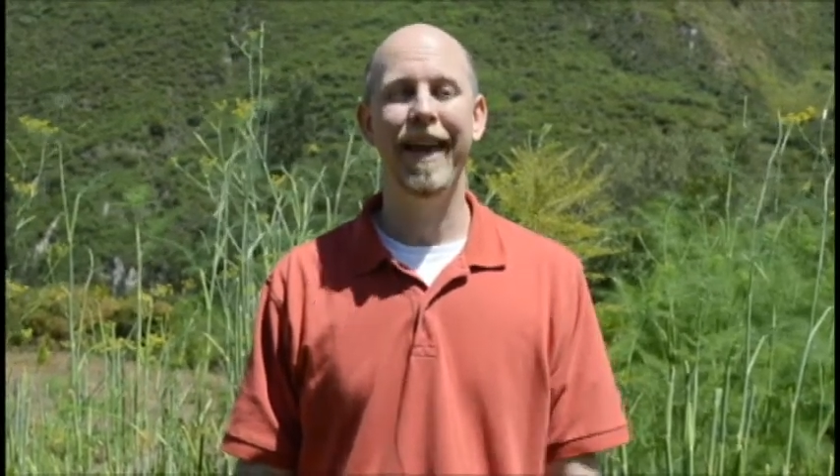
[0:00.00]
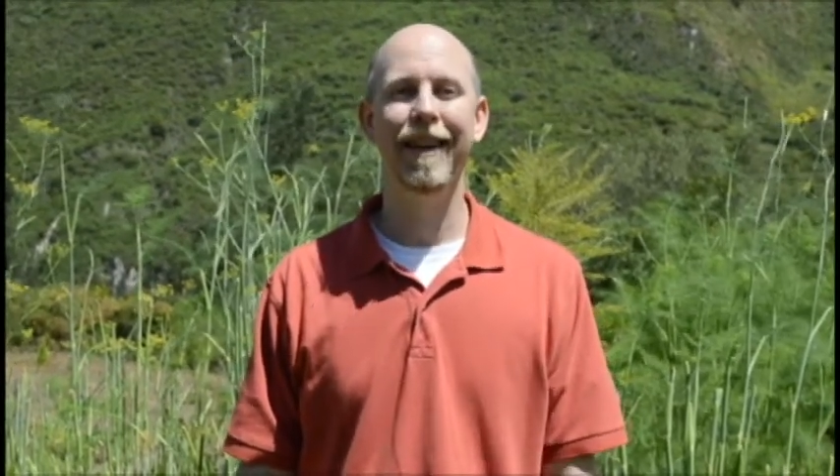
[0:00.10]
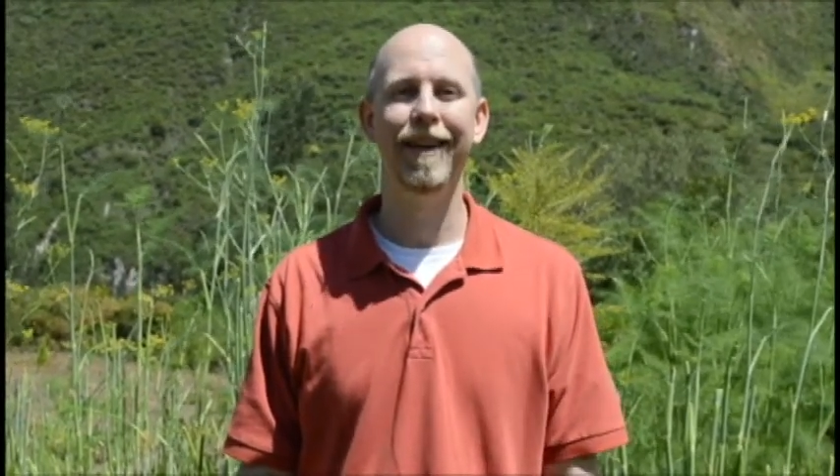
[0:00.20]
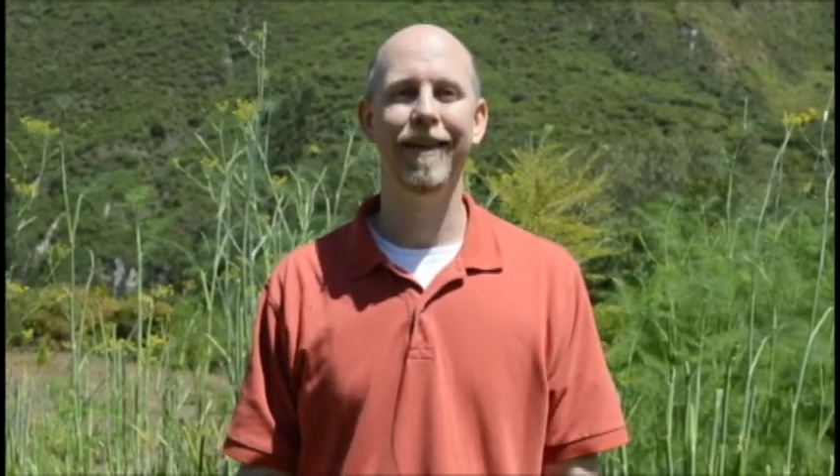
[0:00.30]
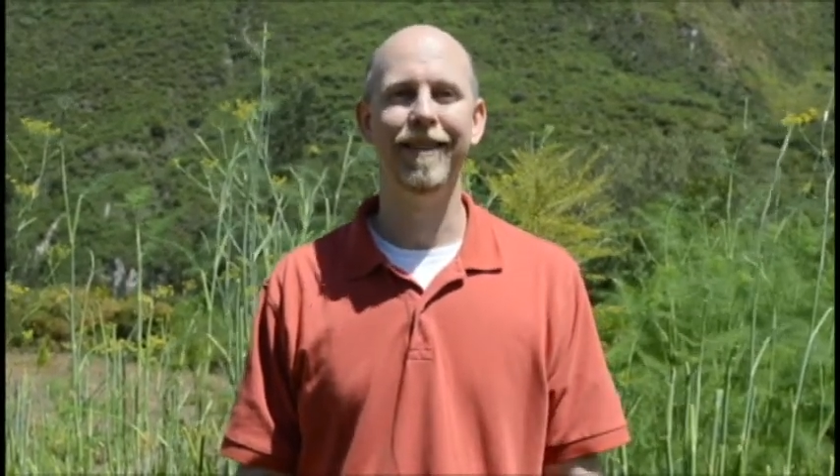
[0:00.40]

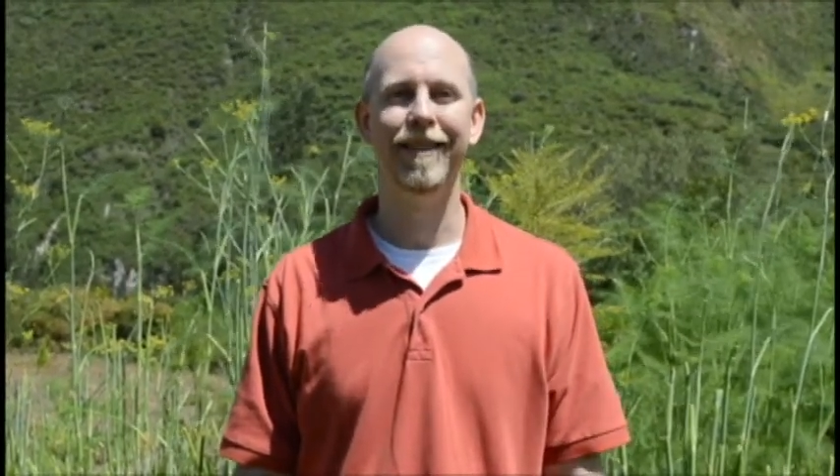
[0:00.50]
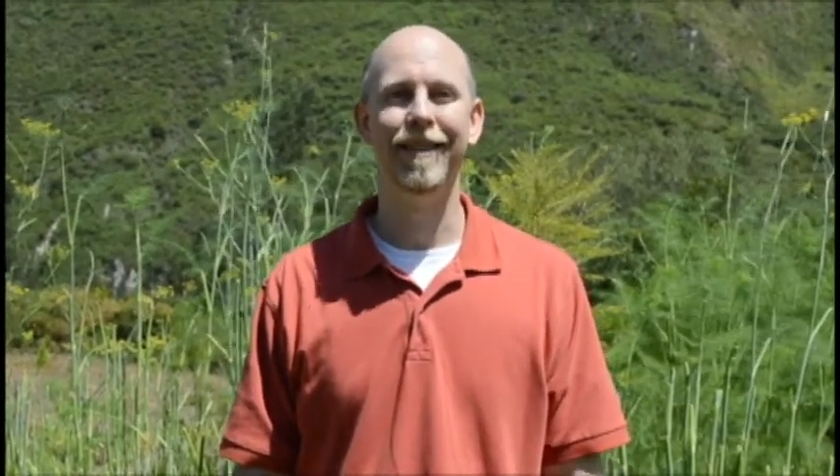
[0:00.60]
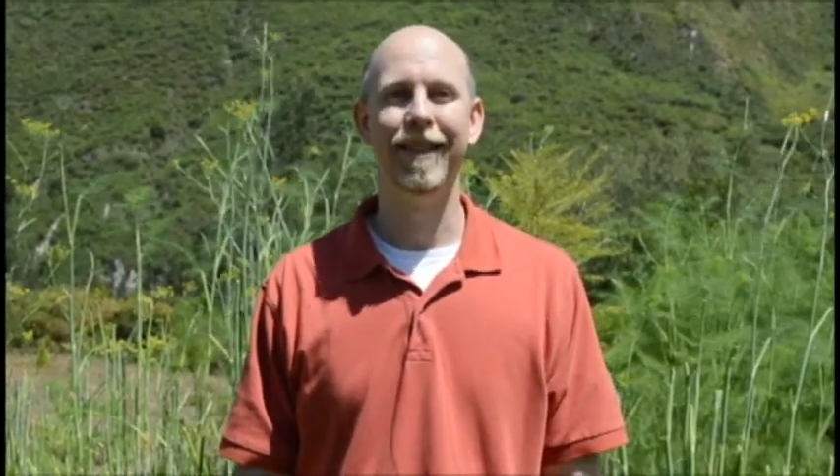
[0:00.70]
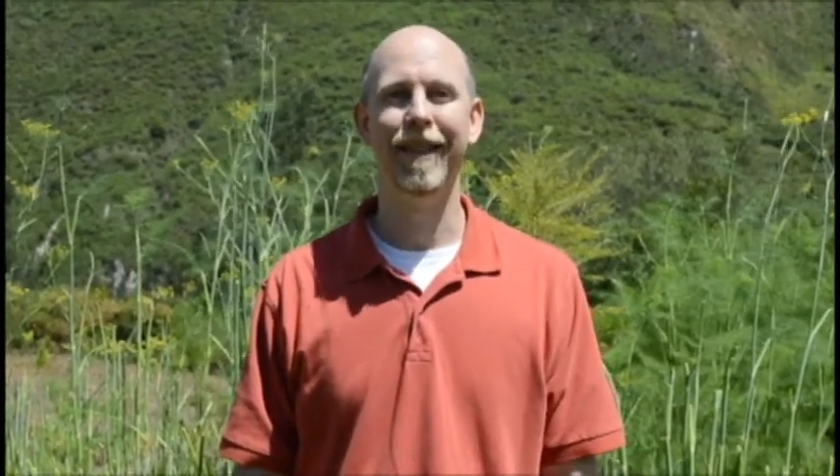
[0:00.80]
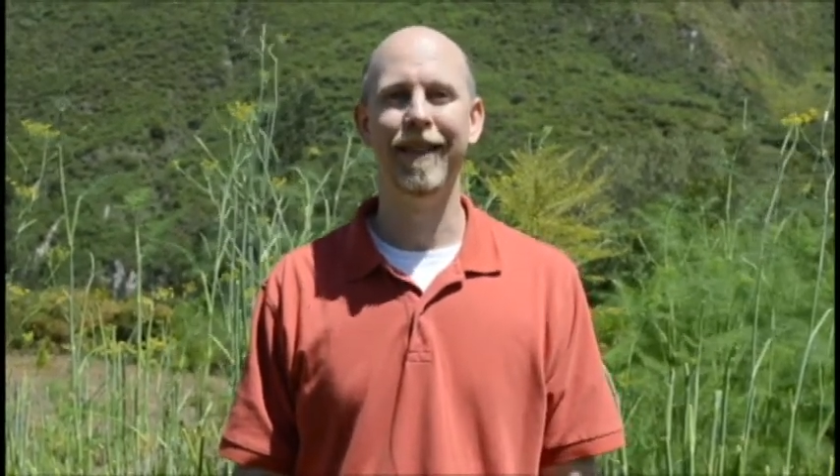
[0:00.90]
and
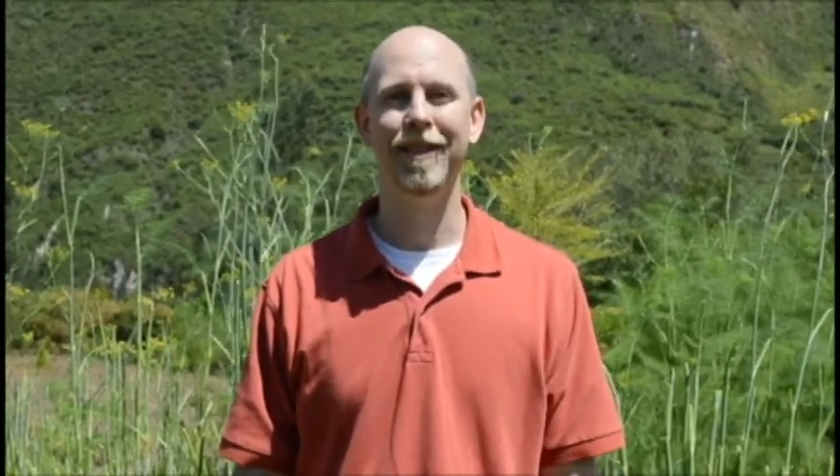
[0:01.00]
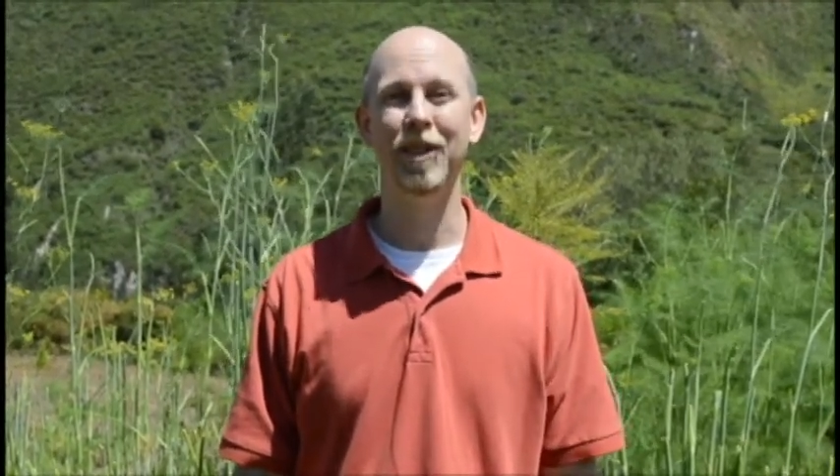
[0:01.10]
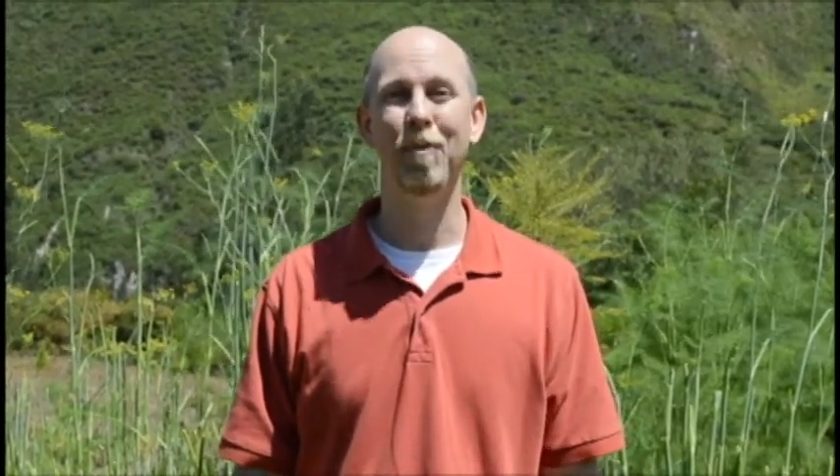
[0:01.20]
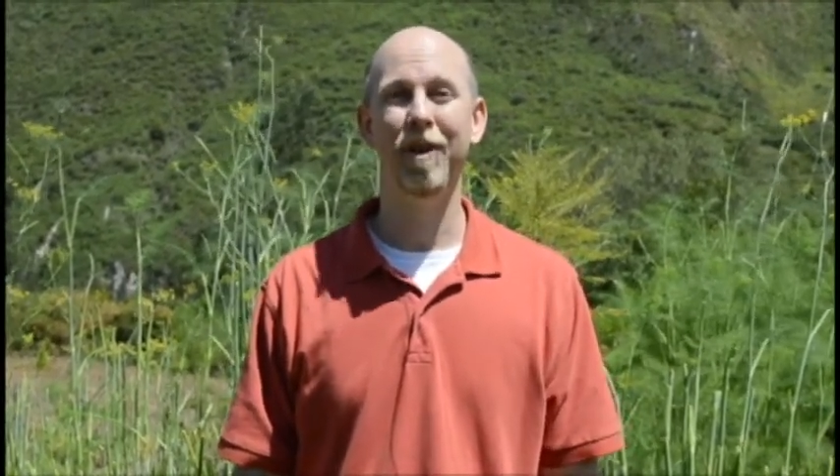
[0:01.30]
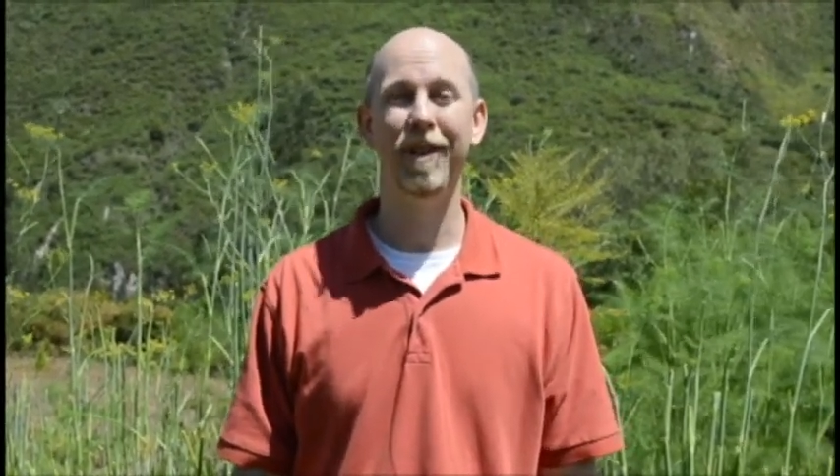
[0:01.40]

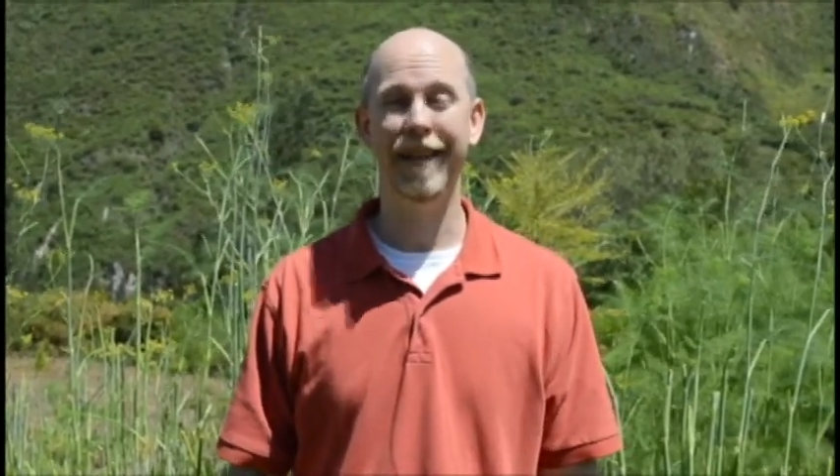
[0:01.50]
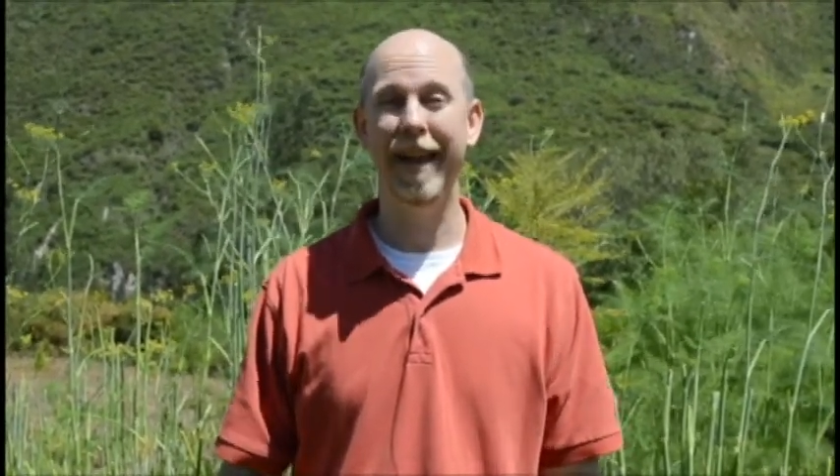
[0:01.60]
she wanted to